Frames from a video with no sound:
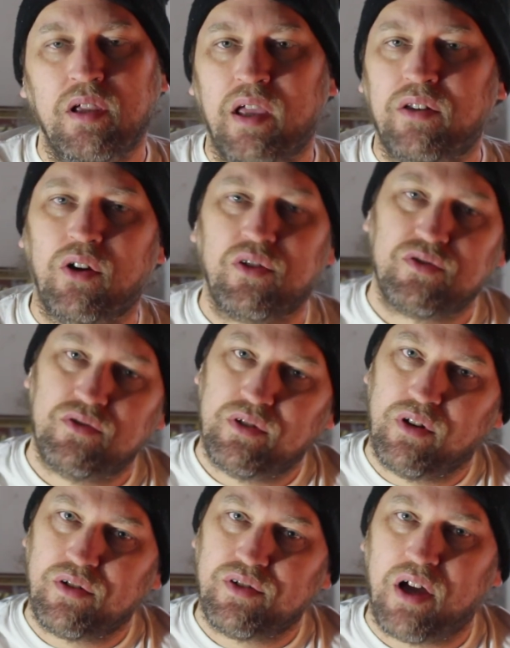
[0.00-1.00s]
And also
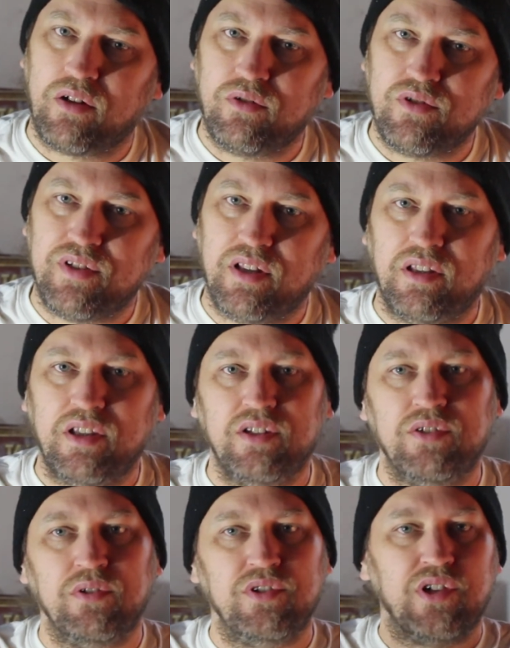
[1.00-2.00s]
there are tunnels that
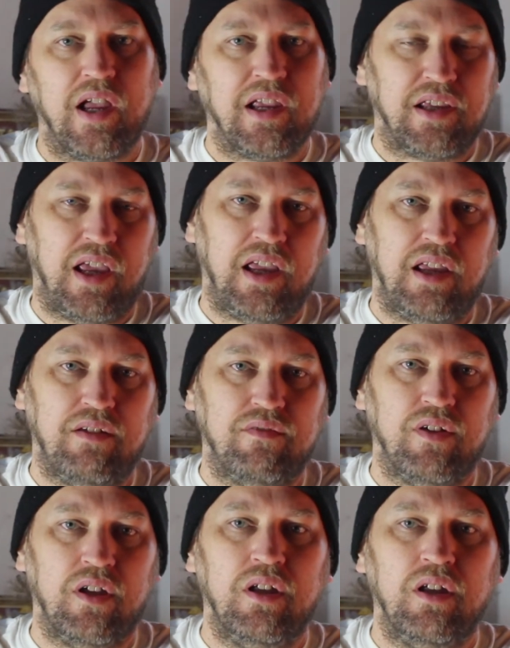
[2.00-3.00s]
lead to a giant cave
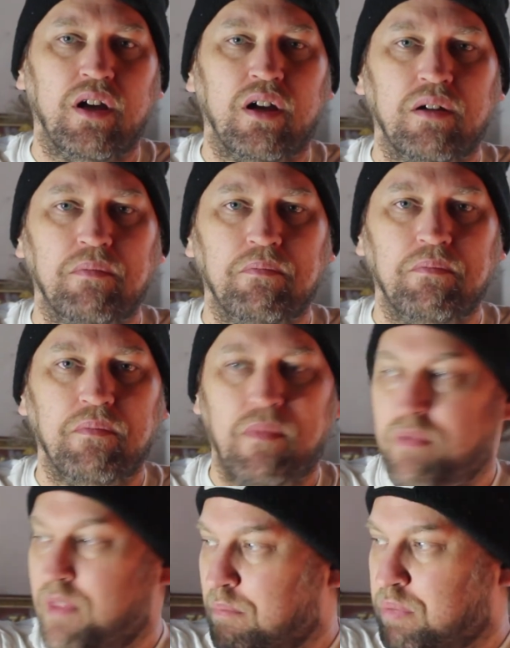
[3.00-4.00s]

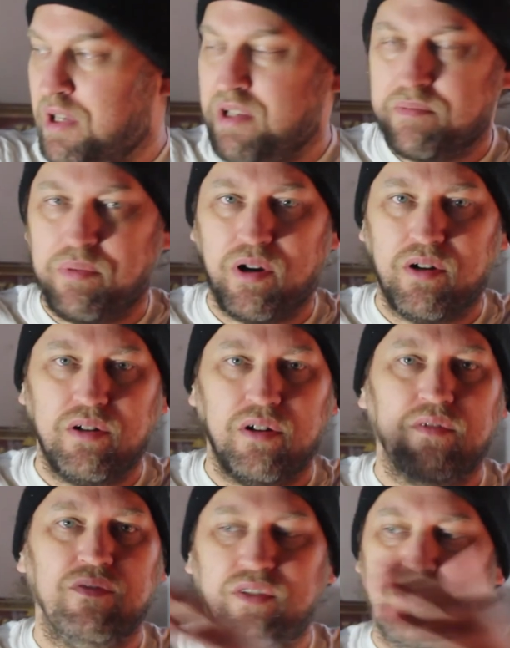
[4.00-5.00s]
that plays a part
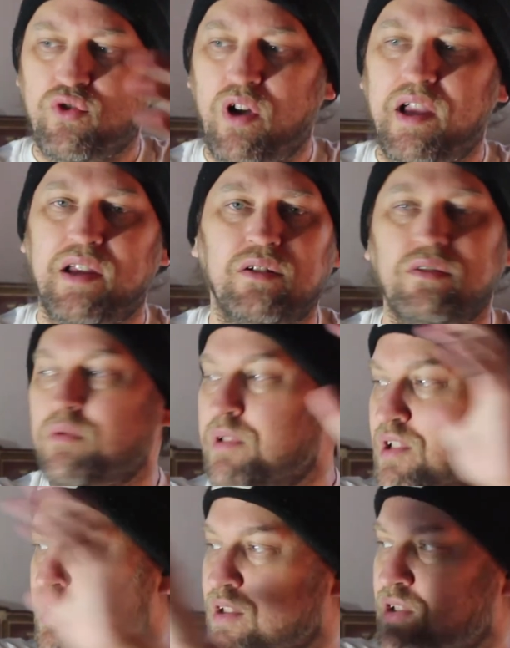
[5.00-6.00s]
of the triangle,
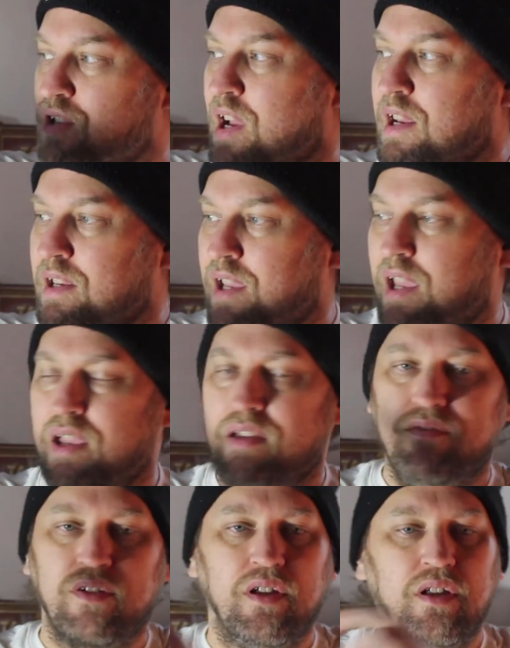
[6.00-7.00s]
which is the giant
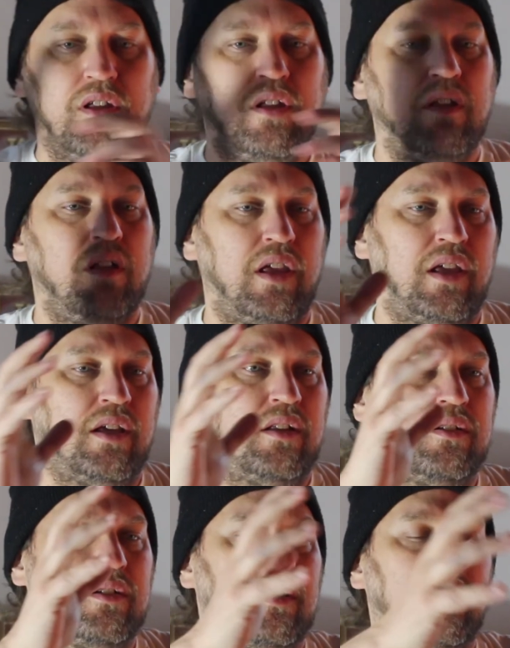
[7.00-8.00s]
cave,
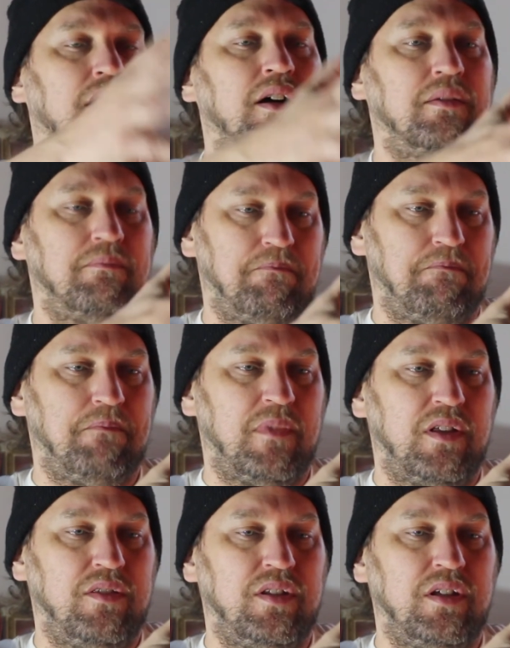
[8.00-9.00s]
and
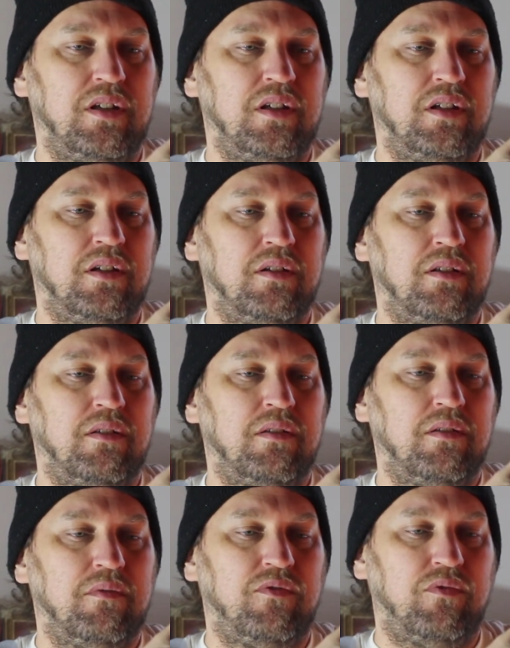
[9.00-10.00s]
the
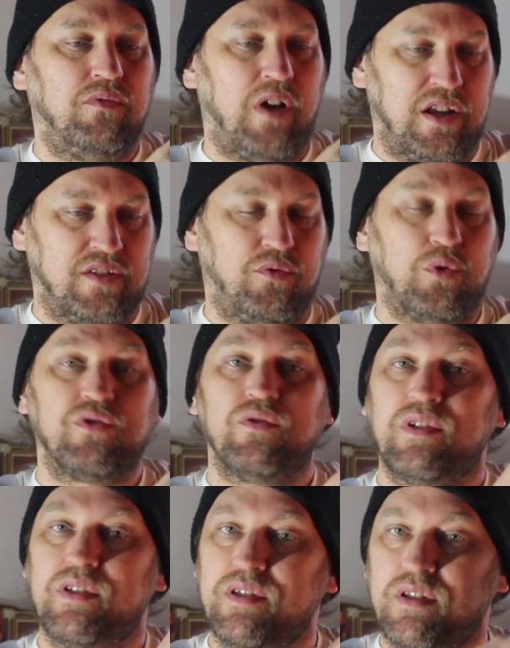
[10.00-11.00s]
ice
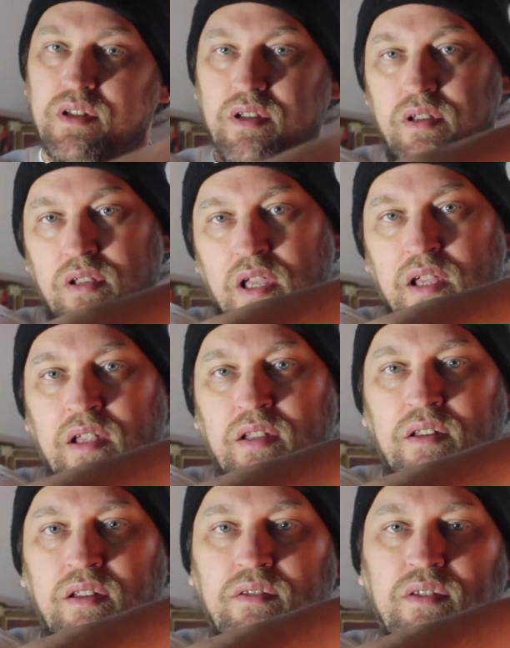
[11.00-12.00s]
fortress
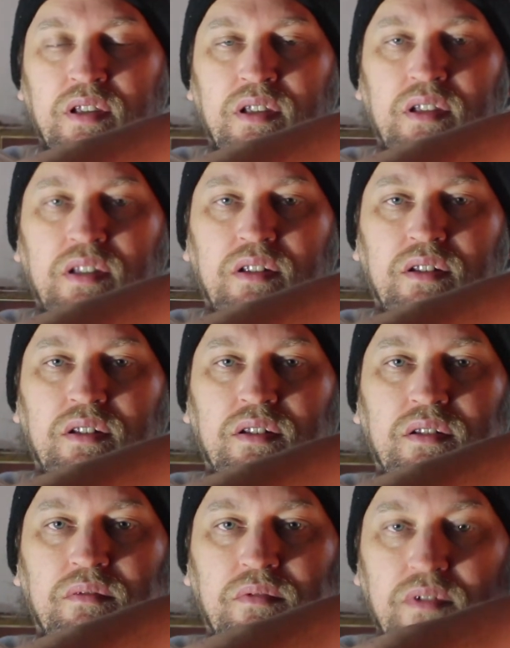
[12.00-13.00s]
and the
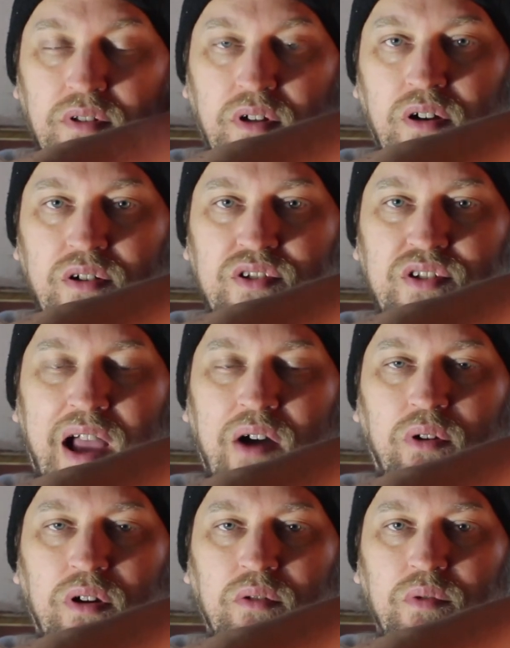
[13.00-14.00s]
large
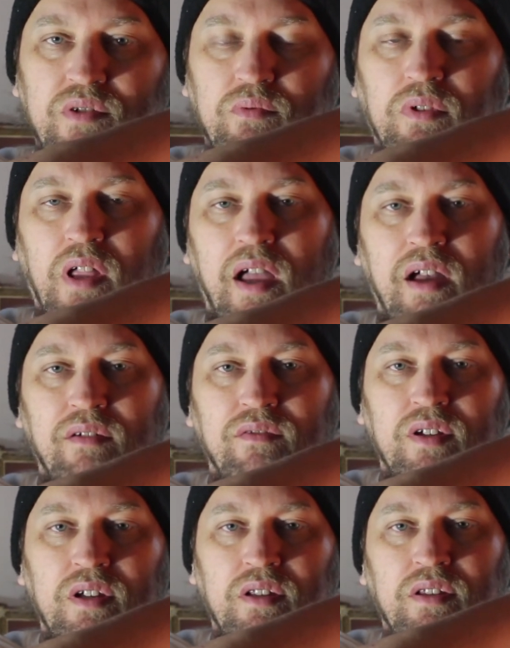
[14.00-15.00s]
tower, which will have
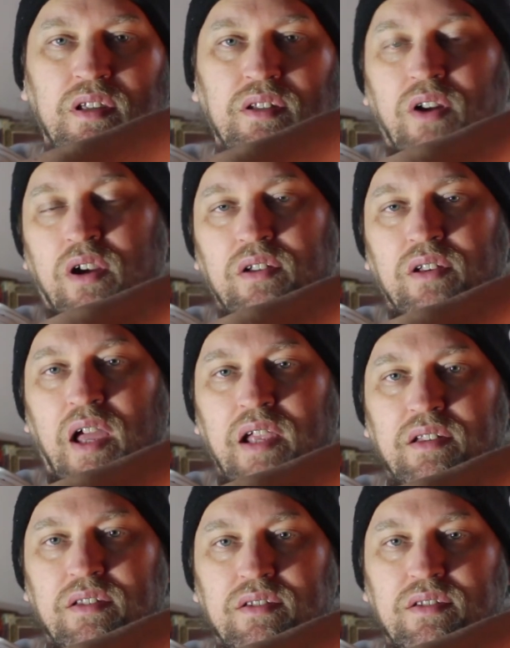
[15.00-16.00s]
the Dark
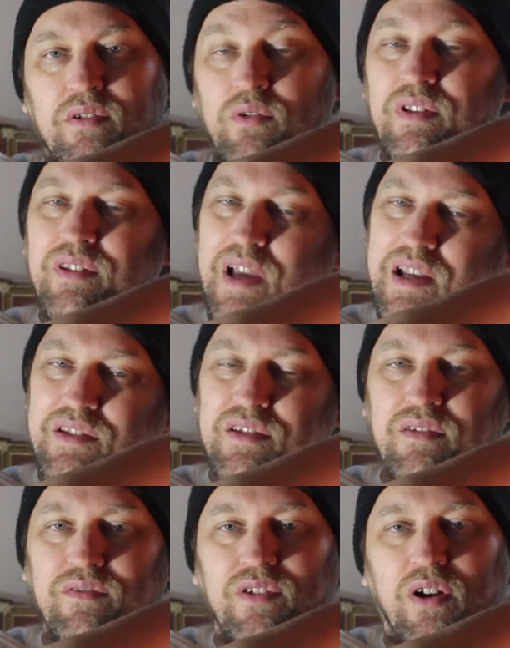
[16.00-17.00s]
Knights, or the Knights
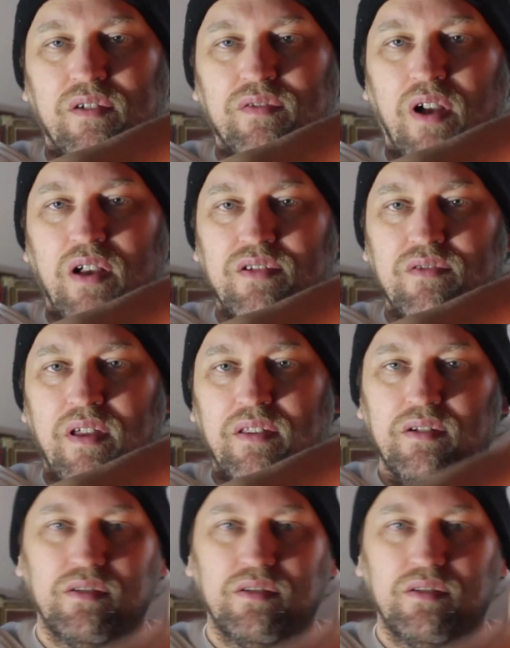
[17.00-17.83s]
of Dark Frost, rather.